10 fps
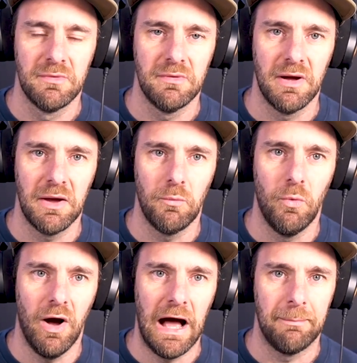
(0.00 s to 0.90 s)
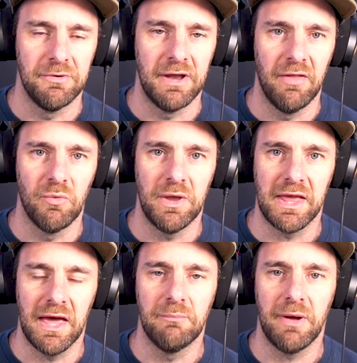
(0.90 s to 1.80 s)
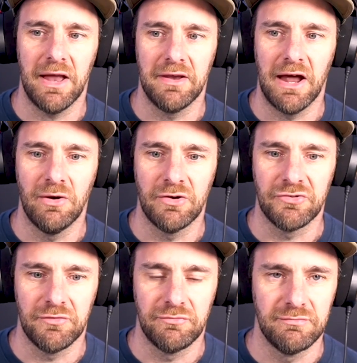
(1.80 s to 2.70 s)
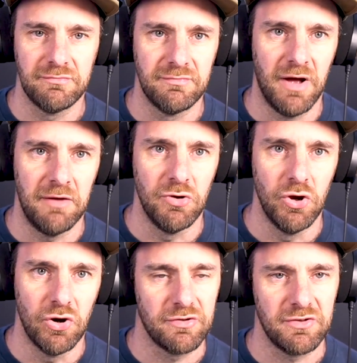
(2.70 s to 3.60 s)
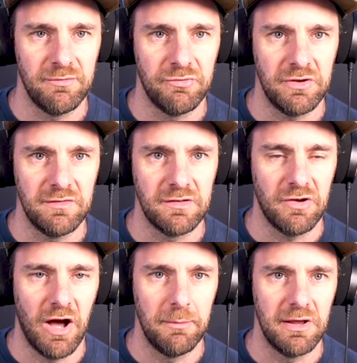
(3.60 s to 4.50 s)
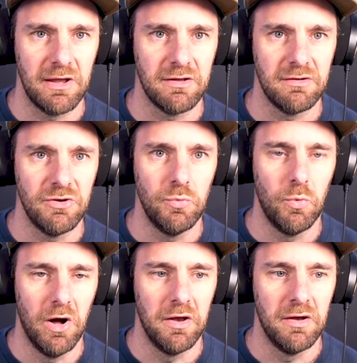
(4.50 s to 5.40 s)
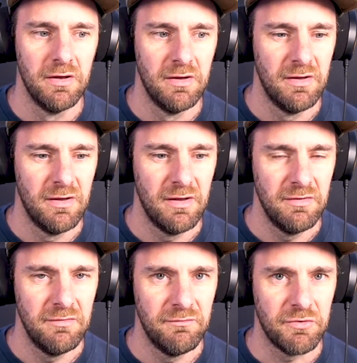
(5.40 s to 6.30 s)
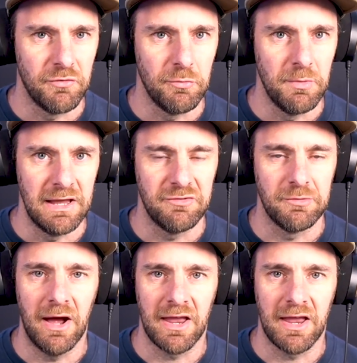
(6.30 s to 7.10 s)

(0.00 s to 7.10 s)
like what happened, how the weekend panned out, because I've looked and I've seen the timing and who won. So for me, it's about